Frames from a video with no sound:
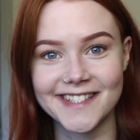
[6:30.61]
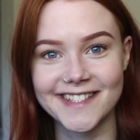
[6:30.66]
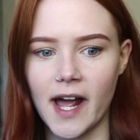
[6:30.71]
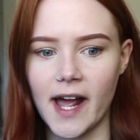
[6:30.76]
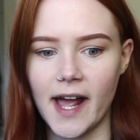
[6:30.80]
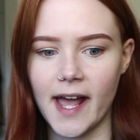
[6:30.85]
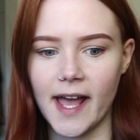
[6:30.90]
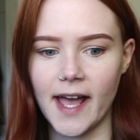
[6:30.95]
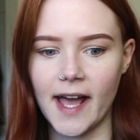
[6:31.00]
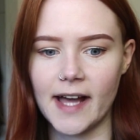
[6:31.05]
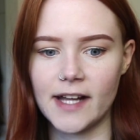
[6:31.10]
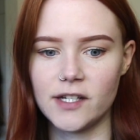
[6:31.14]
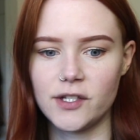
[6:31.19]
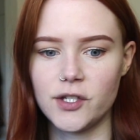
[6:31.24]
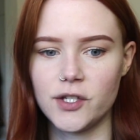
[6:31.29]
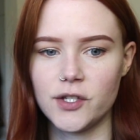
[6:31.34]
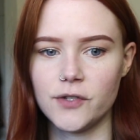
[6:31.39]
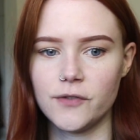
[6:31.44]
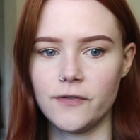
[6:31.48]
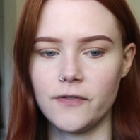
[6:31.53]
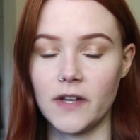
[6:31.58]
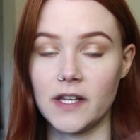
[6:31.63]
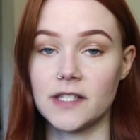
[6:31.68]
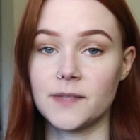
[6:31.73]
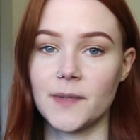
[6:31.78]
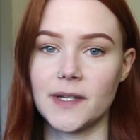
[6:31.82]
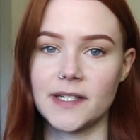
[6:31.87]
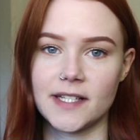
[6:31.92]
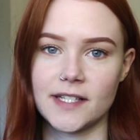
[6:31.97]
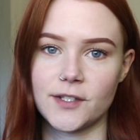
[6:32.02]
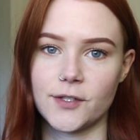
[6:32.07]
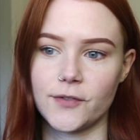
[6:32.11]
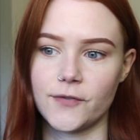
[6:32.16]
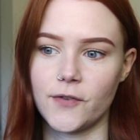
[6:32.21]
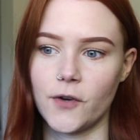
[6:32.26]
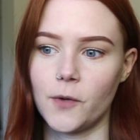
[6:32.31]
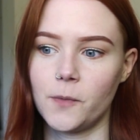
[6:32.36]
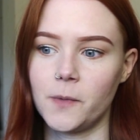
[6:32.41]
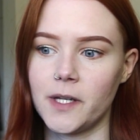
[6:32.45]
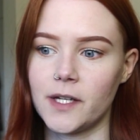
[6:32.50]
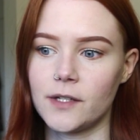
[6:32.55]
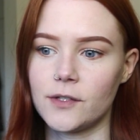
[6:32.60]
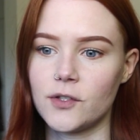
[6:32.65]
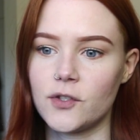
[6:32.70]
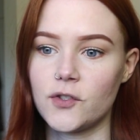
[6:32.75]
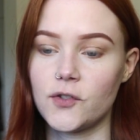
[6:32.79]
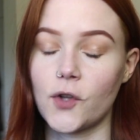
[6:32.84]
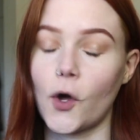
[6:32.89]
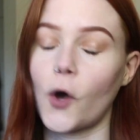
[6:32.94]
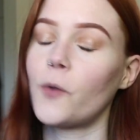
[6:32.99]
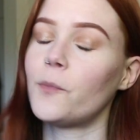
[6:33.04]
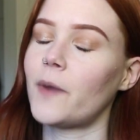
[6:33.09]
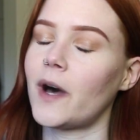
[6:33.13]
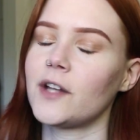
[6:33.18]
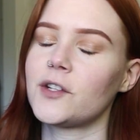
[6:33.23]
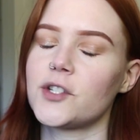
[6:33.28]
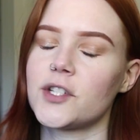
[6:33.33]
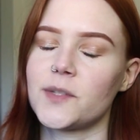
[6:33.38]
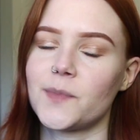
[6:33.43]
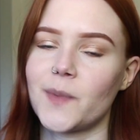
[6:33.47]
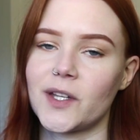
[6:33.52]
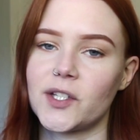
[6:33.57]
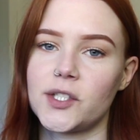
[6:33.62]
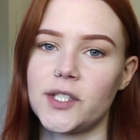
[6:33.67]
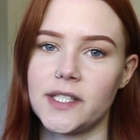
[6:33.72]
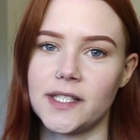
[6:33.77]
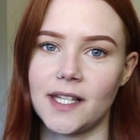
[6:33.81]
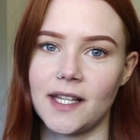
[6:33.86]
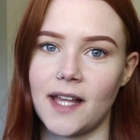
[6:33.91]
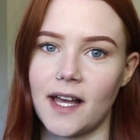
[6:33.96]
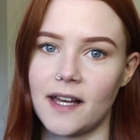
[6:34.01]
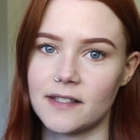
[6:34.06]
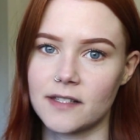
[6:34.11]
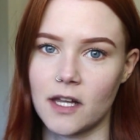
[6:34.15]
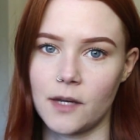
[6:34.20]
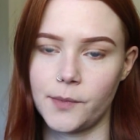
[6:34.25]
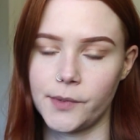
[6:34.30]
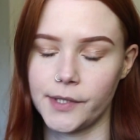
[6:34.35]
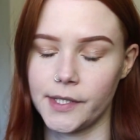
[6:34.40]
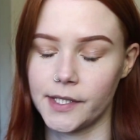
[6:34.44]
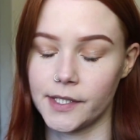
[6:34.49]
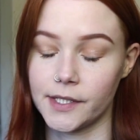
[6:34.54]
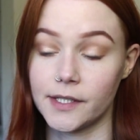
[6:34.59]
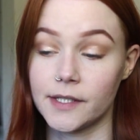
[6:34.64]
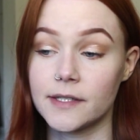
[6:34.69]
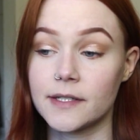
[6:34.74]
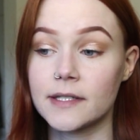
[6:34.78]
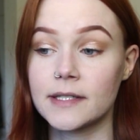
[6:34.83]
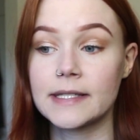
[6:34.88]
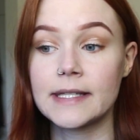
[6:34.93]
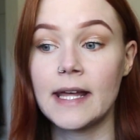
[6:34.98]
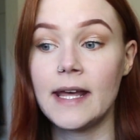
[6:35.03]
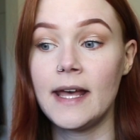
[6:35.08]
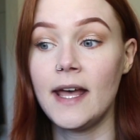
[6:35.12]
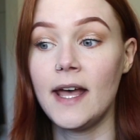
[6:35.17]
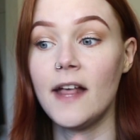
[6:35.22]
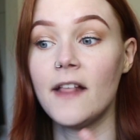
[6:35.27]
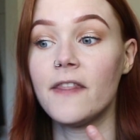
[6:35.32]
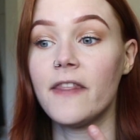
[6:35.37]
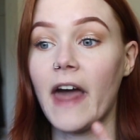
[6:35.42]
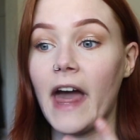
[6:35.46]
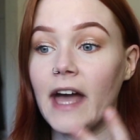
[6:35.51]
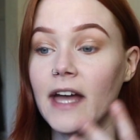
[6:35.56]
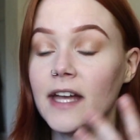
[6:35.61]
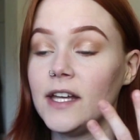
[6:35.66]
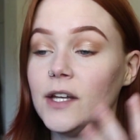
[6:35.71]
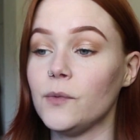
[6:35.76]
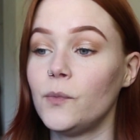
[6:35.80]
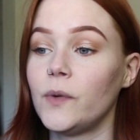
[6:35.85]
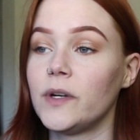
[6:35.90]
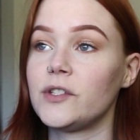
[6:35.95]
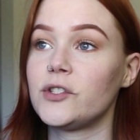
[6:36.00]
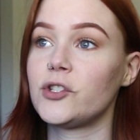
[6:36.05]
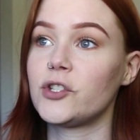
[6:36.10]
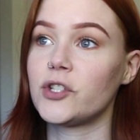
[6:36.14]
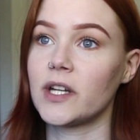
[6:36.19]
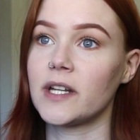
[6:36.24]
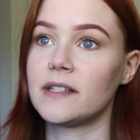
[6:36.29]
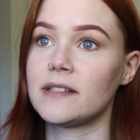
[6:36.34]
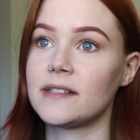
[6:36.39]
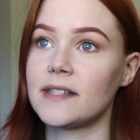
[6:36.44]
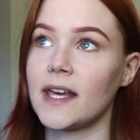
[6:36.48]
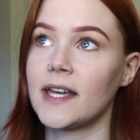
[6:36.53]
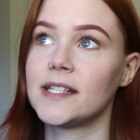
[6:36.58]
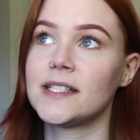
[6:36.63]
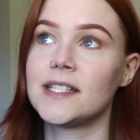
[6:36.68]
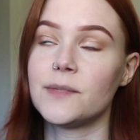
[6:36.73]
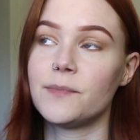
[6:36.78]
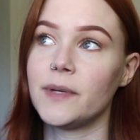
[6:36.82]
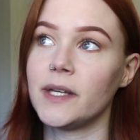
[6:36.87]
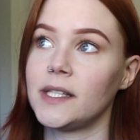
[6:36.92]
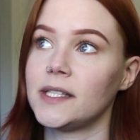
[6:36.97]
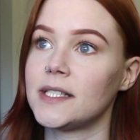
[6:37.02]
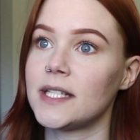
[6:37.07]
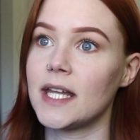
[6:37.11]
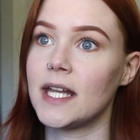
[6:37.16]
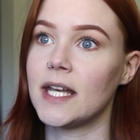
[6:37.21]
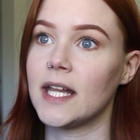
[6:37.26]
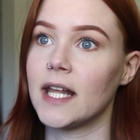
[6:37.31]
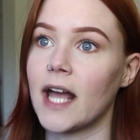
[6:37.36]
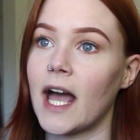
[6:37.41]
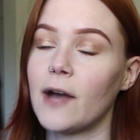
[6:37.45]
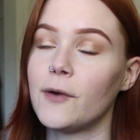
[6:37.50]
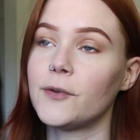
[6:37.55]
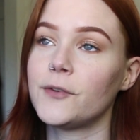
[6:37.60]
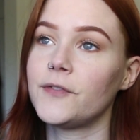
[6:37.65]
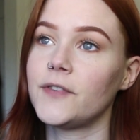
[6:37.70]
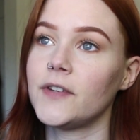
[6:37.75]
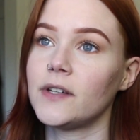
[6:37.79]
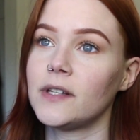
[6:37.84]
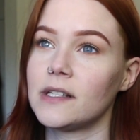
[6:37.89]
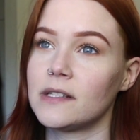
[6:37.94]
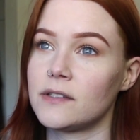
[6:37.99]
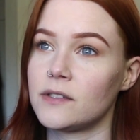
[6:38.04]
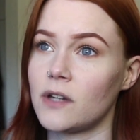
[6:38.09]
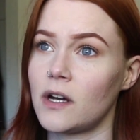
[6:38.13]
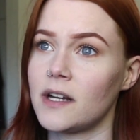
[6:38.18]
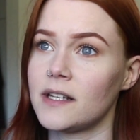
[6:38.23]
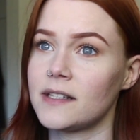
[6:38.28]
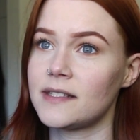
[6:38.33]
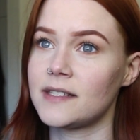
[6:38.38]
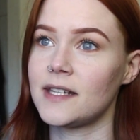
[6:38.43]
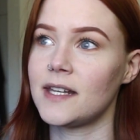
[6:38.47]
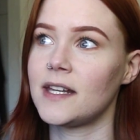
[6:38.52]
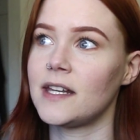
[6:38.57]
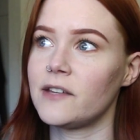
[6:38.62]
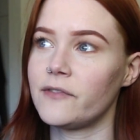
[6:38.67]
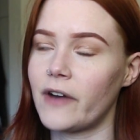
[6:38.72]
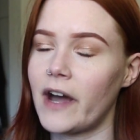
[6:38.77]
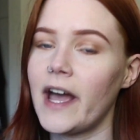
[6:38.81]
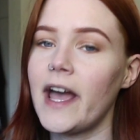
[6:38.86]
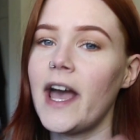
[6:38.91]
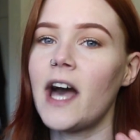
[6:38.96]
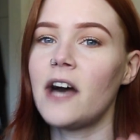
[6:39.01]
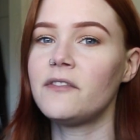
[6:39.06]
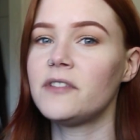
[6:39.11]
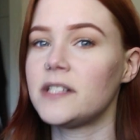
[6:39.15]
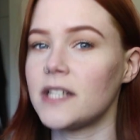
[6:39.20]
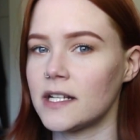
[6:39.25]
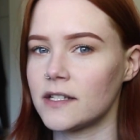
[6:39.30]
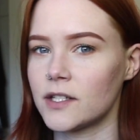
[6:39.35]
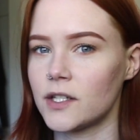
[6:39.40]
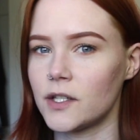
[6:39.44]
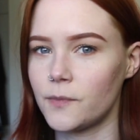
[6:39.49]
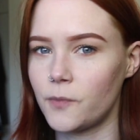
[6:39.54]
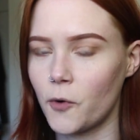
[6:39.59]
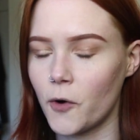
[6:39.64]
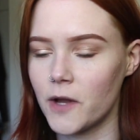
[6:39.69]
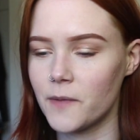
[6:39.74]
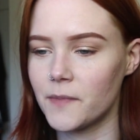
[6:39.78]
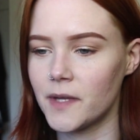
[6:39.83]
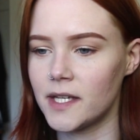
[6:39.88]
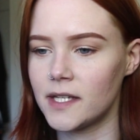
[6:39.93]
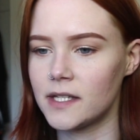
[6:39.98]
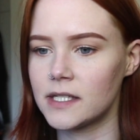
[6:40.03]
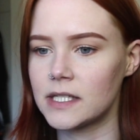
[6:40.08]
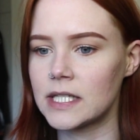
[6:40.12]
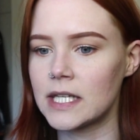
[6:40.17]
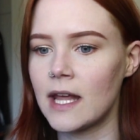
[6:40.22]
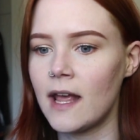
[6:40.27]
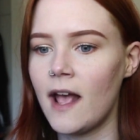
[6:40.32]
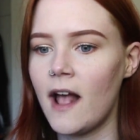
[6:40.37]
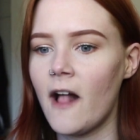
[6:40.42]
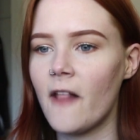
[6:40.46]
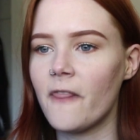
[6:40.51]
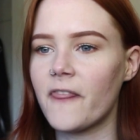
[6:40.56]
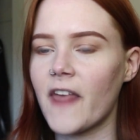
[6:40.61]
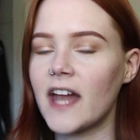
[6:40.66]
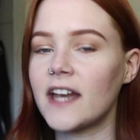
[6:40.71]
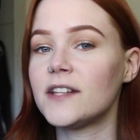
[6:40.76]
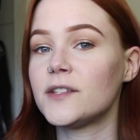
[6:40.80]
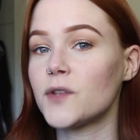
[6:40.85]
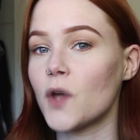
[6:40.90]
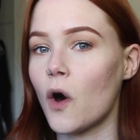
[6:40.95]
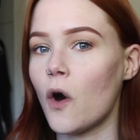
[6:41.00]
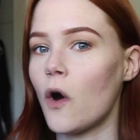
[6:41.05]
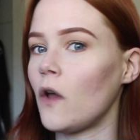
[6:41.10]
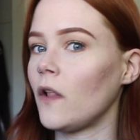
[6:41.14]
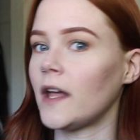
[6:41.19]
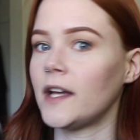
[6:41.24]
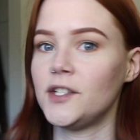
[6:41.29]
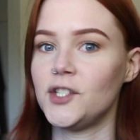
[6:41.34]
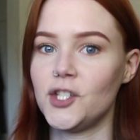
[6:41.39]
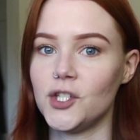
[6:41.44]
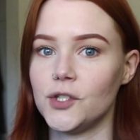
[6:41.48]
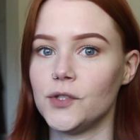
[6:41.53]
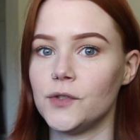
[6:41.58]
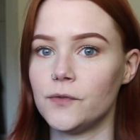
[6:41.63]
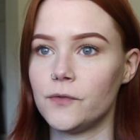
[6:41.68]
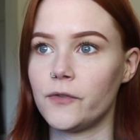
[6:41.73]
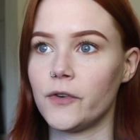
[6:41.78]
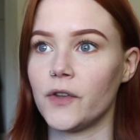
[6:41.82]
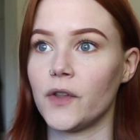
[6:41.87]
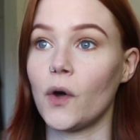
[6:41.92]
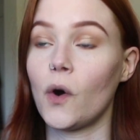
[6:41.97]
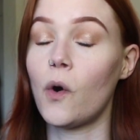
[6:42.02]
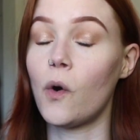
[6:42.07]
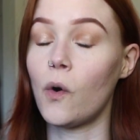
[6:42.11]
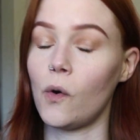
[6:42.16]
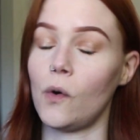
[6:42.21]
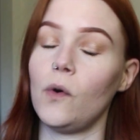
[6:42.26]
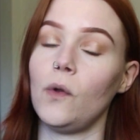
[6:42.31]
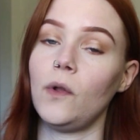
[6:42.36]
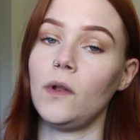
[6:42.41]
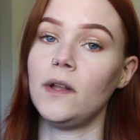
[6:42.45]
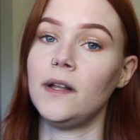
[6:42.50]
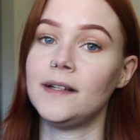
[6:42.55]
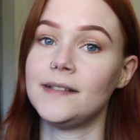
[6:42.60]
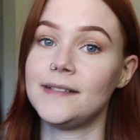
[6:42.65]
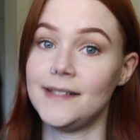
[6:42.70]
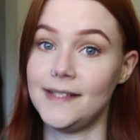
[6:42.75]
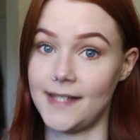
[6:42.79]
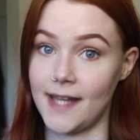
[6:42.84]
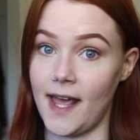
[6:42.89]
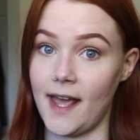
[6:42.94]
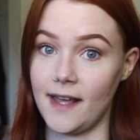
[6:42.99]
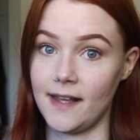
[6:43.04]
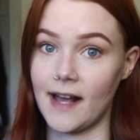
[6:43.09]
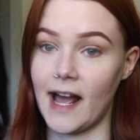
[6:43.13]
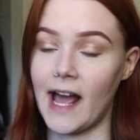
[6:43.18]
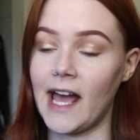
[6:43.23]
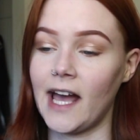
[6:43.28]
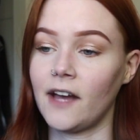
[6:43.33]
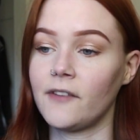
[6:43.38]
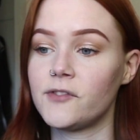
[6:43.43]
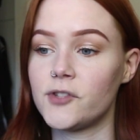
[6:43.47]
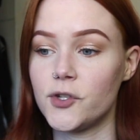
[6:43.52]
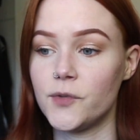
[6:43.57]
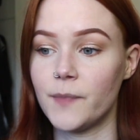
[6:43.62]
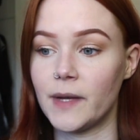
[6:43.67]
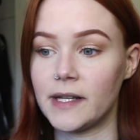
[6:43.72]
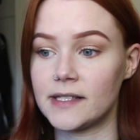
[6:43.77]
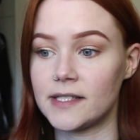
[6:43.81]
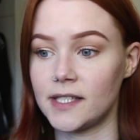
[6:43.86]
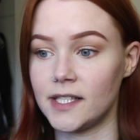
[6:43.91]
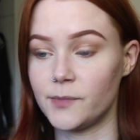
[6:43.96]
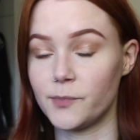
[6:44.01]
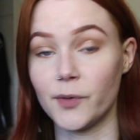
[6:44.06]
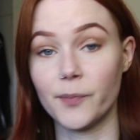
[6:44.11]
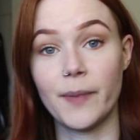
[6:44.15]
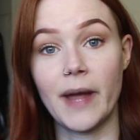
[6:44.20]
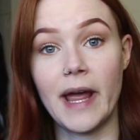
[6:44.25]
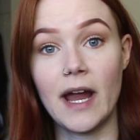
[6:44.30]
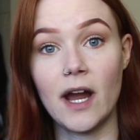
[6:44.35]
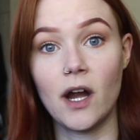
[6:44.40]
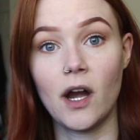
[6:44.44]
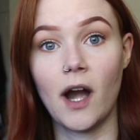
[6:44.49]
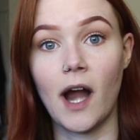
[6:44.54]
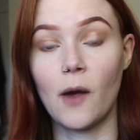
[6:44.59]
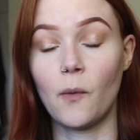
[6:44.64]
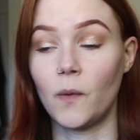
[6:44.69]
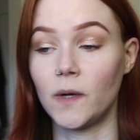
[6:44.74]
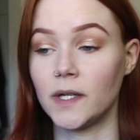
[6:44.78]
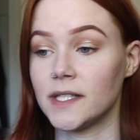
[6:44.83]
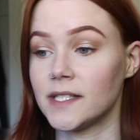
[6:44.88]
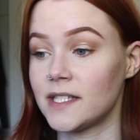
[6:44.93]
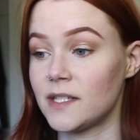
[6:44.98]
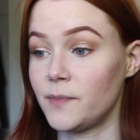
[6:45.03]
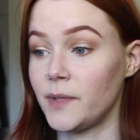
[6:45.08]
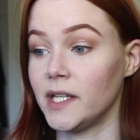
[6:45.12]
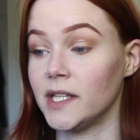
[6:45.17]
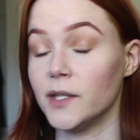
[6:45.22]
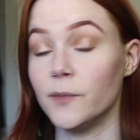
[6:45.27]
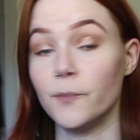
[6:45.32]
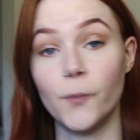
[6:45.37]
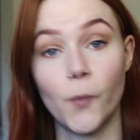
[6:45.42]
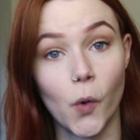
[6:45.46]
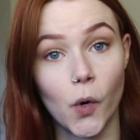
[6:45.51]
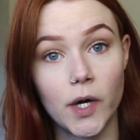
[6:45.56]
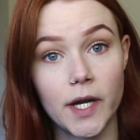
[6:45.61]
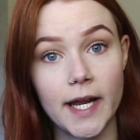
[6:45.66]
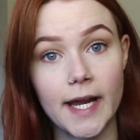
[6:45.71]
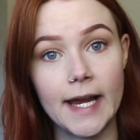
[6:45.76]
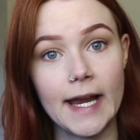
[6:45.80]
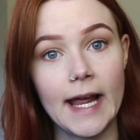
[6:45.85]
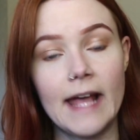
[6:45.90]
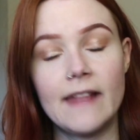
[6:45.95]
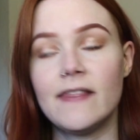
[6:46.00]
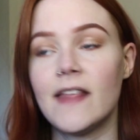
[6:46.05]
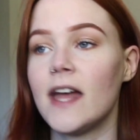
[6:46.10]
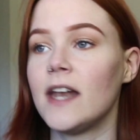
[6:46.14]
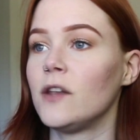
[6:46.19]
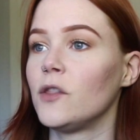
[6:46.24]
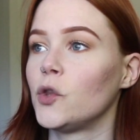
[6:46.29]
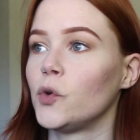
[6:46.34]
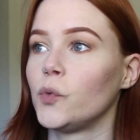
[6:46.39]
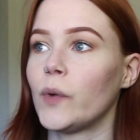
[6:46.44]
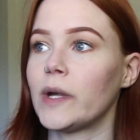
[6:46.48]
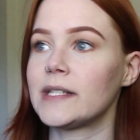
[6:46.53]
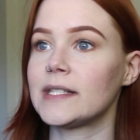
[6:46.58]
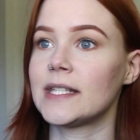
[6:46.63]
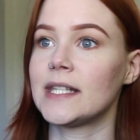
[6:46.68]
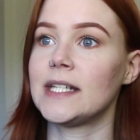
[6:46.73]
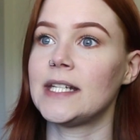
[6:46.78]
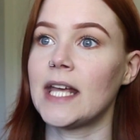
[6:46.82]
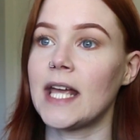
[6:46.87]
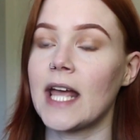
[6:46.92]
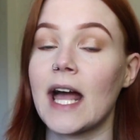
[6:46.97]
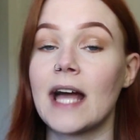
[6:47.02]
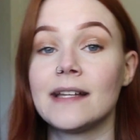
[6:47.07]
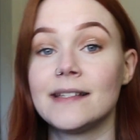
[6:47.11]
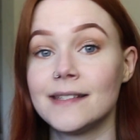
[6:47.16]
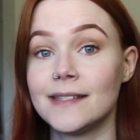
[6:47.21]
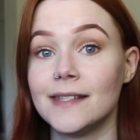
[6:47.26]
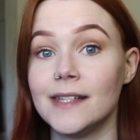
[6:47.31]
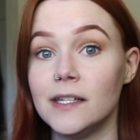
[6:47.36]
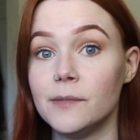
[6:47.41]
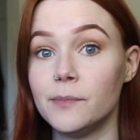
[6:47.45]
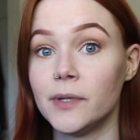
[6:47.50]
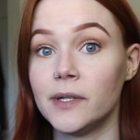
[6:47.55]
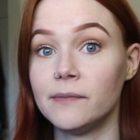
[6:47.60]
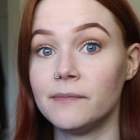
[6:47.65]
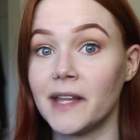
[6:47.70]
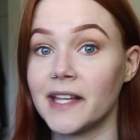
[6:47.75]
I had to face my dental phobia so much, especially in the last couple of years, that it was just like debilitating. I would feel exhausted. If I have a dental appointment, that is all I do for the whole day. I have to mentally prepare. I want it to be in the morning, and then the rest of the day I sleep.